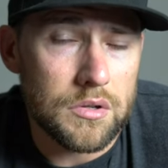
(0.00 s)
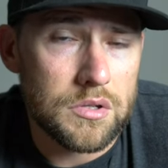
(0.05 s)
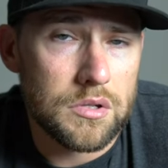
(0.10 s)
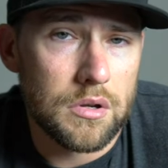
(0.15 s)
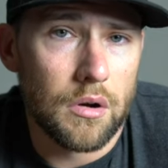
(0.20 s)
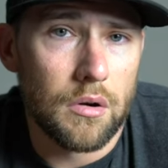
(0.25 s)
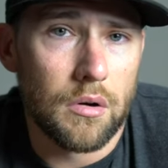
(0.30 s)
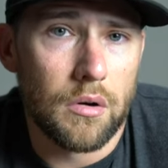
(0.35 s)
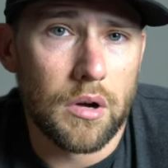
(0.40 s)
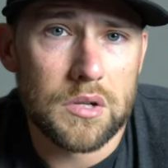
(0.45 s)

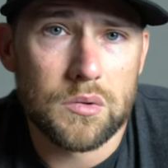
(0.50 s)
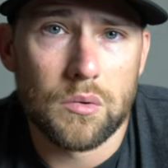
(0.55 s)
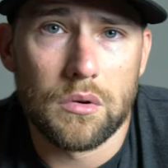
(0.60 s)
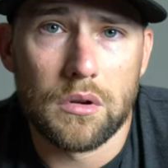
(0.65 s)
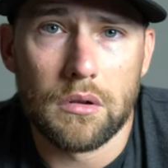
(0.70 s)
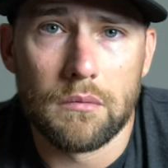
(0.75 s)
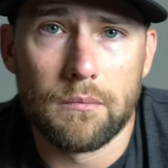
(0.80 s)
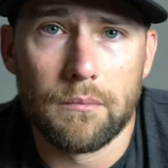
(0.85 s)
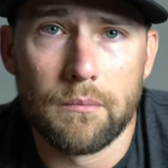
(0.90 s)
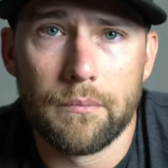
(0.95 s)
So I just
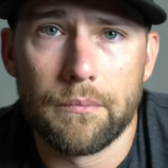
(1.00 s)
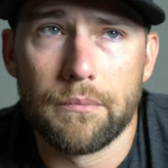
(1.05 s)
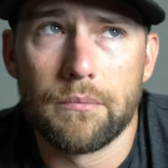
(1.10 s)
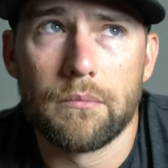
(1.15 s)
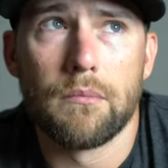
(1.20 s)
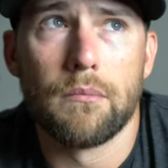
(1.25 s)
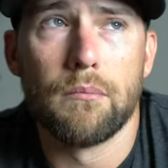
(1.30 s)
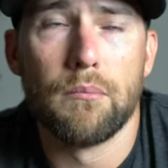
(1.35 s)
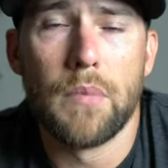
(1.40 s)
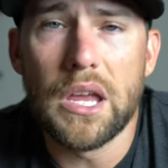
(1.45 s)
want to
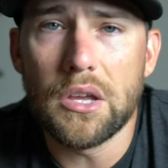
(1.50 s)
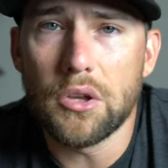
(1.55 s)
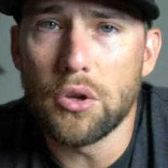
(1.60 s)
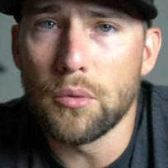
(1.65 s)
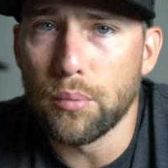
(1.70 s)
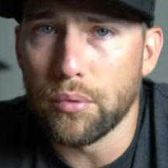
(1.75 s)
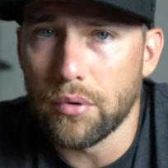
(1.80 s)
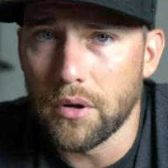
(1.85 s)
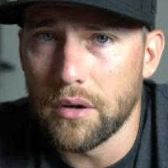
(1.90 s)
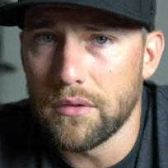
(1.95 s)
make
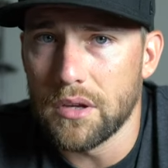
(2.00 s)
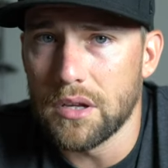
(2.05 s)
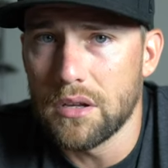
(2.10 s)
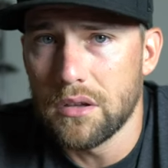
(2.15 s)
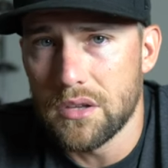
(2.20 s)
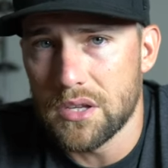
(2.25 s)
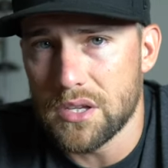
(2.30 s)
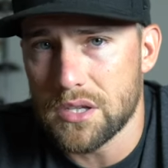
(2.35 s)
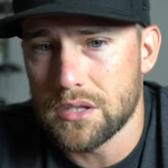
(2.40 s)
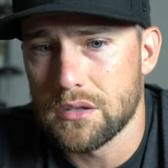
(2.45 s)
you privy
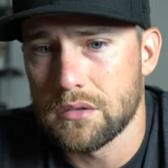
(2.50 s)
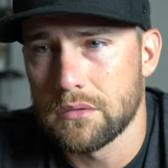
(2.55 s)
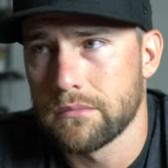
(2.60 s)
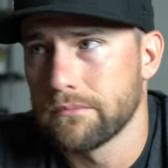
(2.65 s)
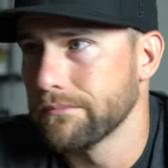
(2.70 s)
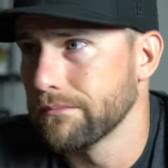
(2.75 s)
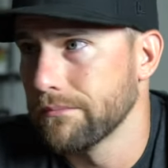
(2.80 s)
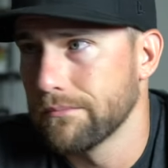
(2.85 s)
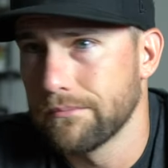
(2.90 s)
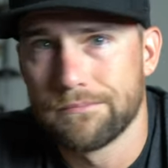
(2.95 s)
to this
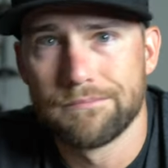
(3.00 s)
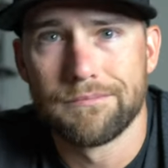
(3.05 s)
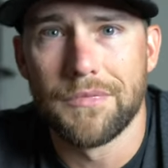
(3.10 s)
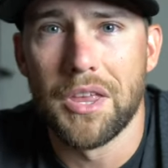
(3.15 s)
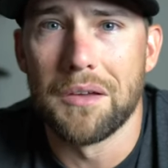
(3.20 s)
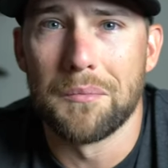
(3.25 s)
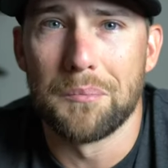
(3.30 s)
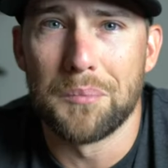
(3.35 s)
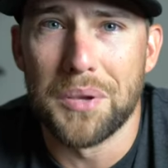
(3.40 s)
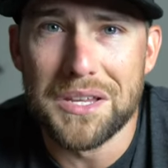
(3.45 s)

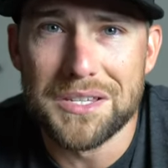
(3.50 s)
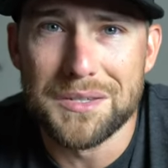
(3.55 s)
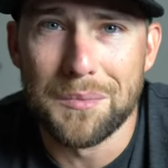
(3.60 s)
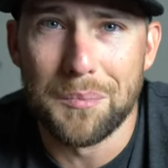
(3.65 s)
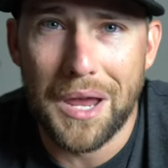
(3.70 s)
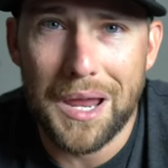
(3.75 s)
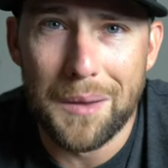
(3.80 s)
piece of